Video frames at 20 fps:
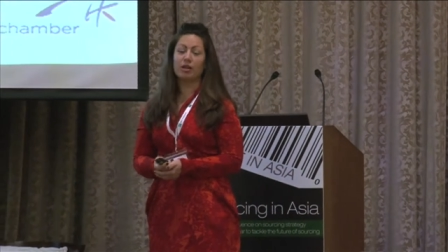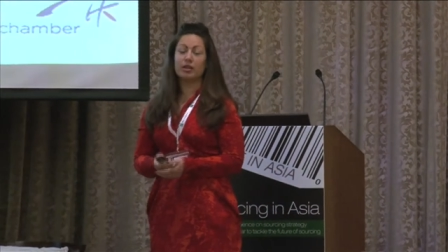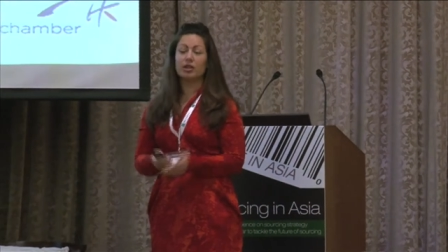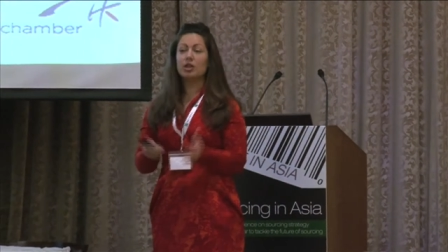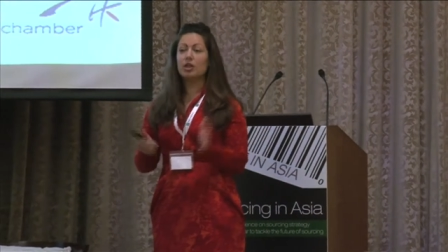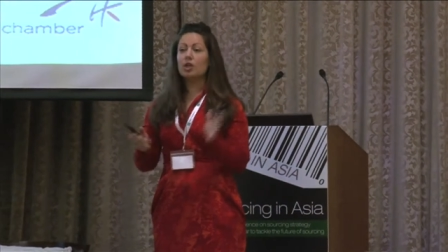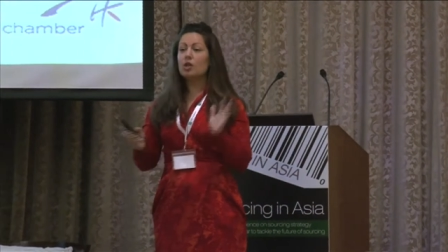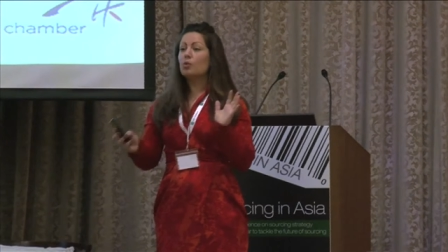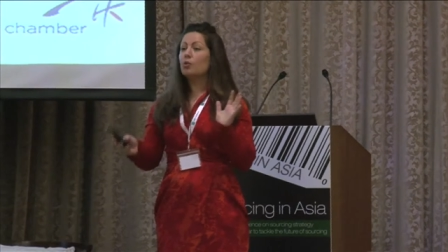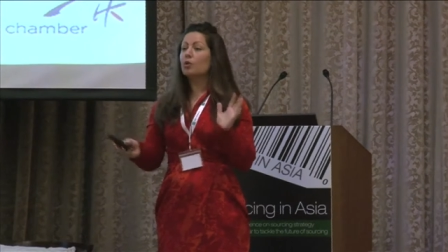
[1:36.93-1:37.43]
And
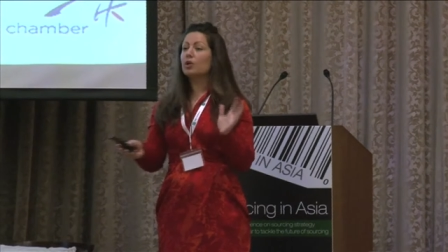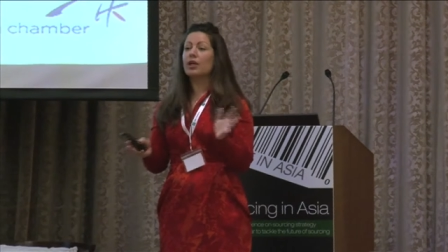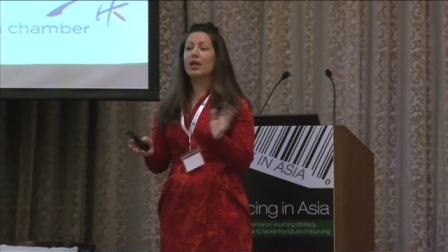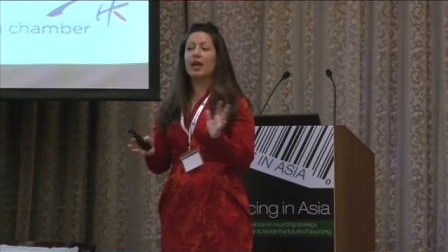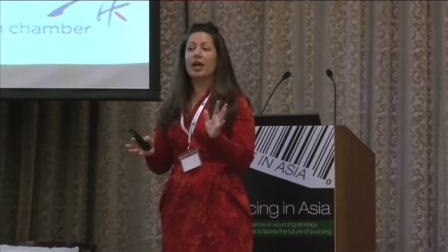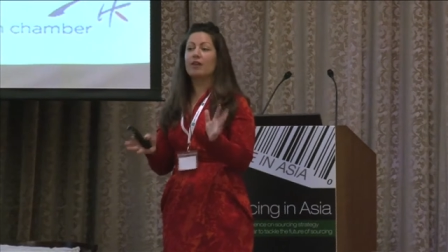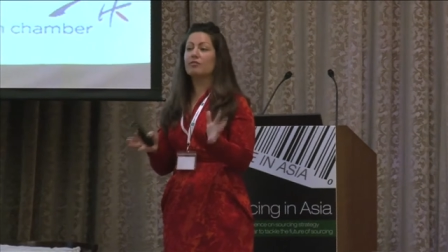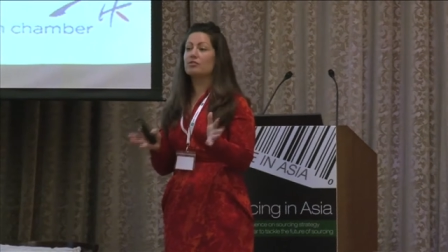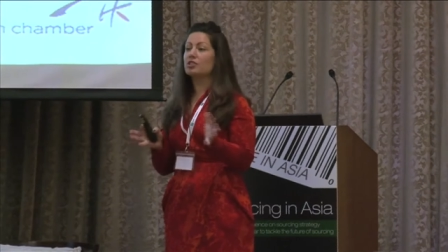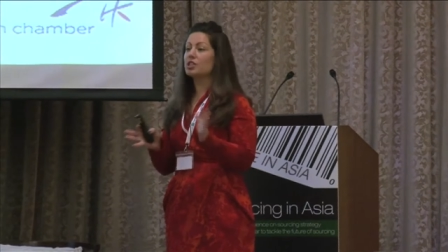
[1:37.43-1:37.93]
we're going
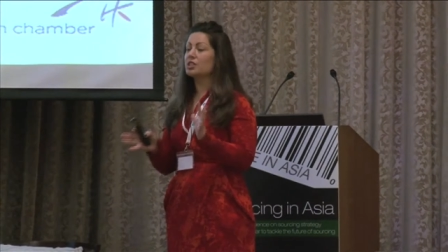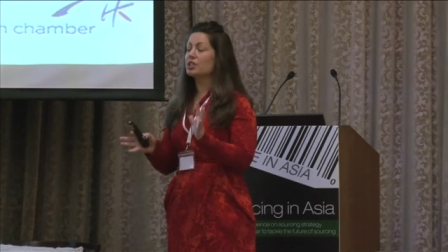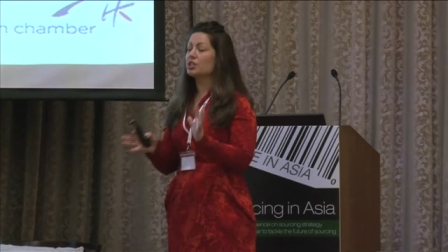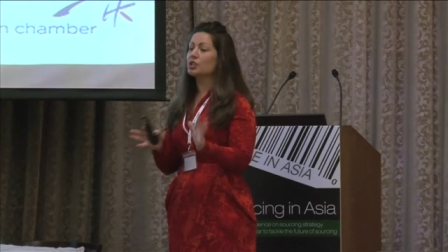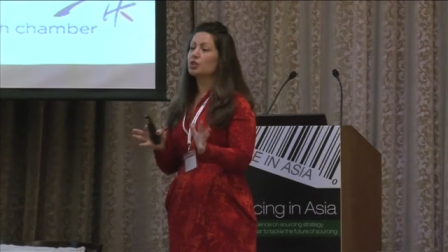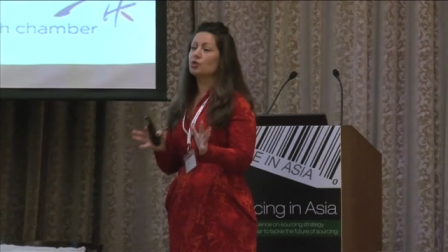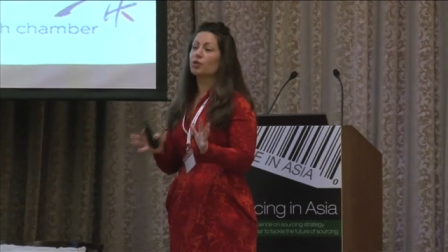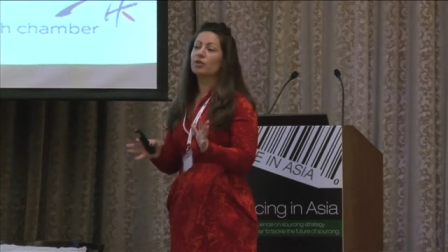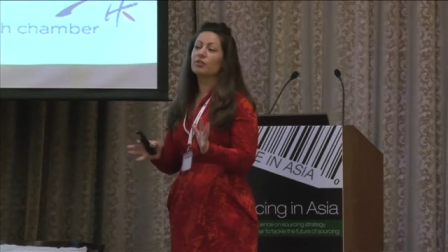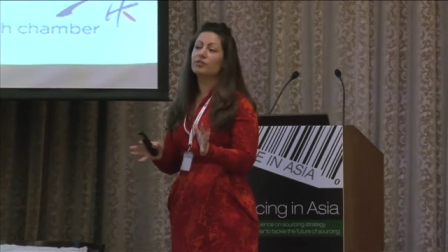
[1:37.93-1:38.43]
to have just a
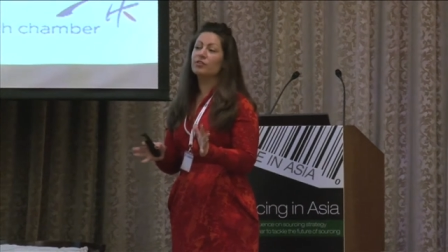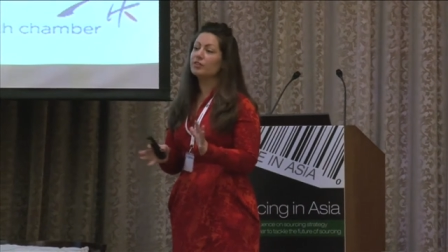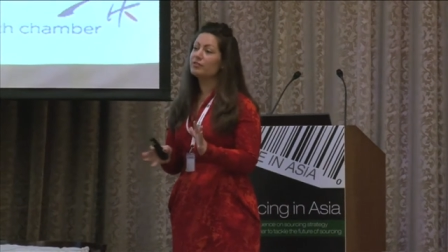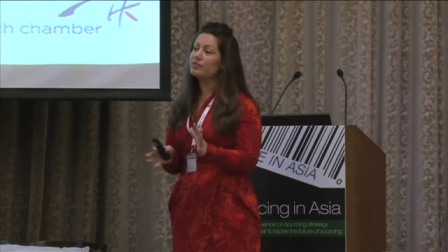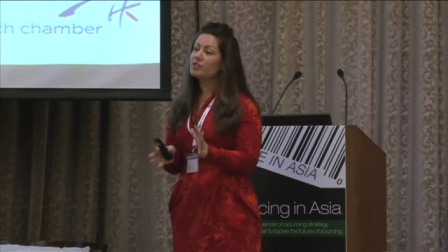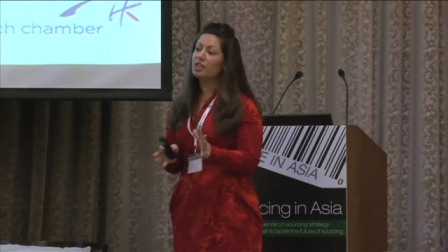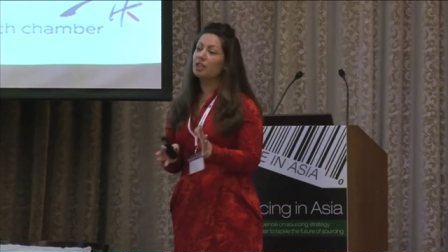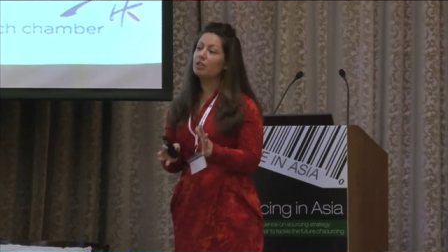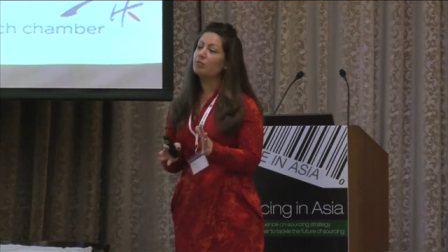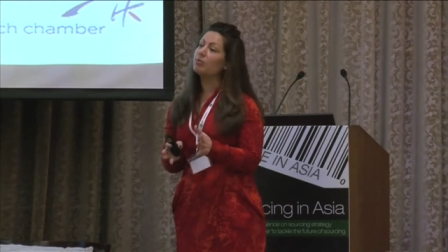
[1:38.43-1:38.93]
short
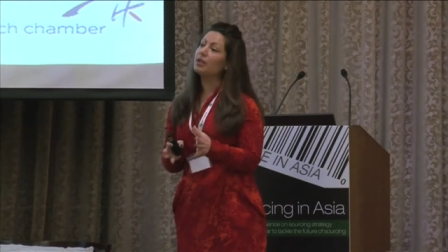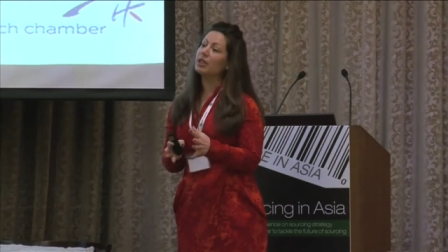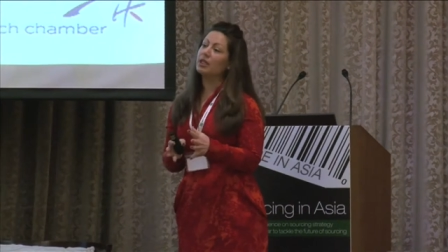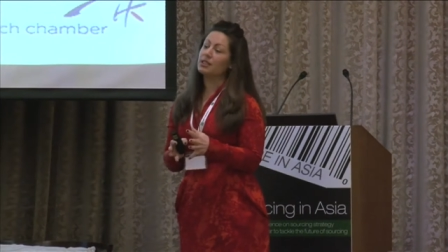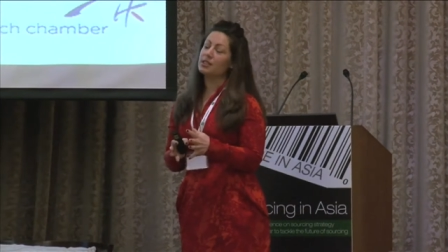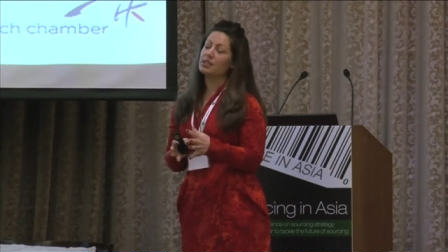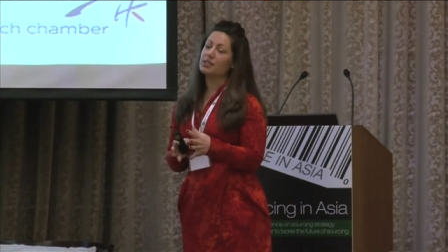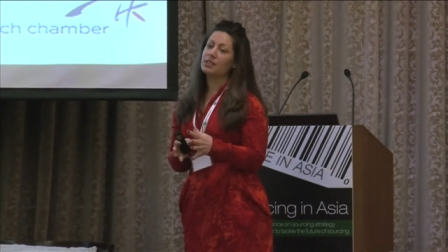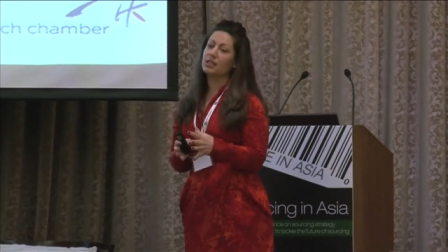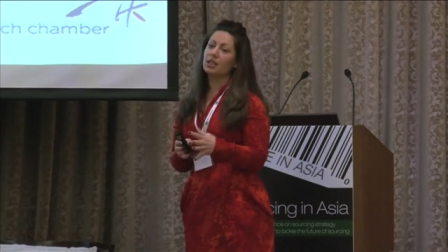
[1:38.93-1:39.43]
15
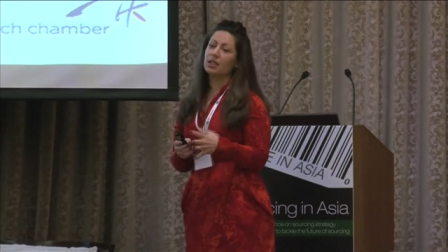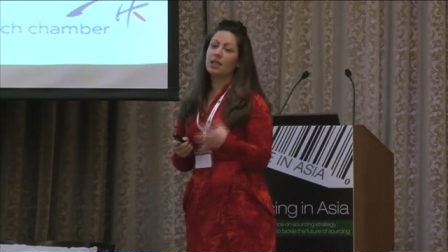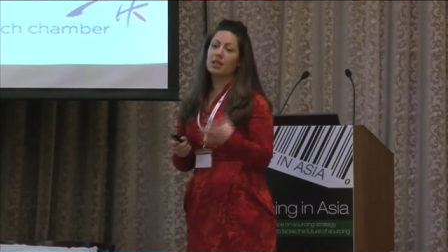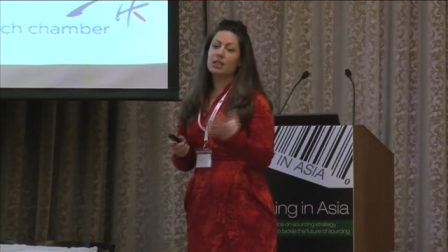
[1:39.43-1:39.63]
minutes